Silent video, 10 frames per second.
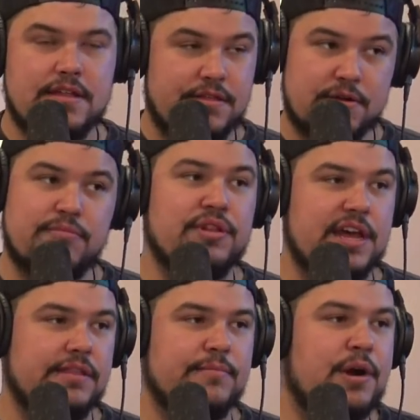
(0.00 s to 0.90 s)
they're
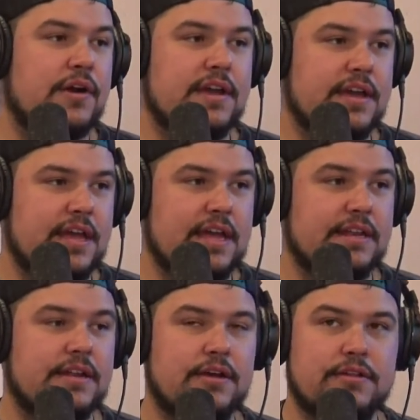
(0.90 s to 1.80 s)
playing the market
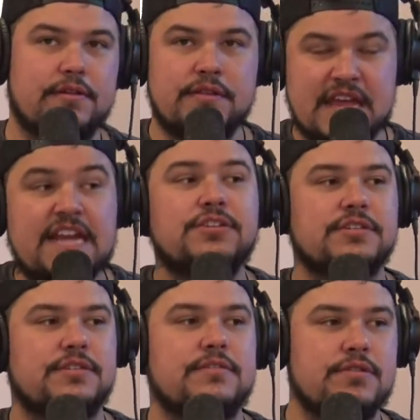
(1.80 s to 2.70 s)
and they
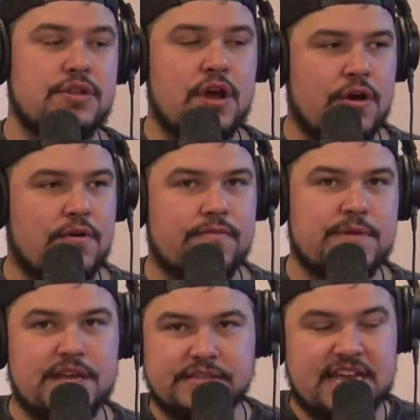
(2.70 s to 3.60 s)
just know
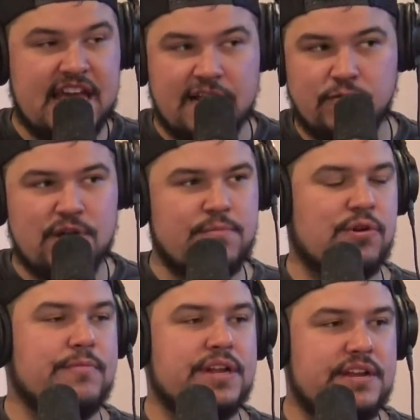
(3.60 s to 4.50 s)
because they have way
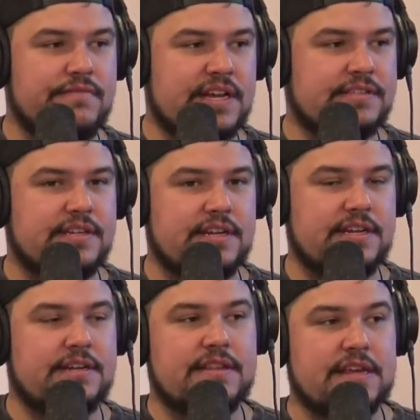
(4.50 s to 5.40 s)
more money invested in it.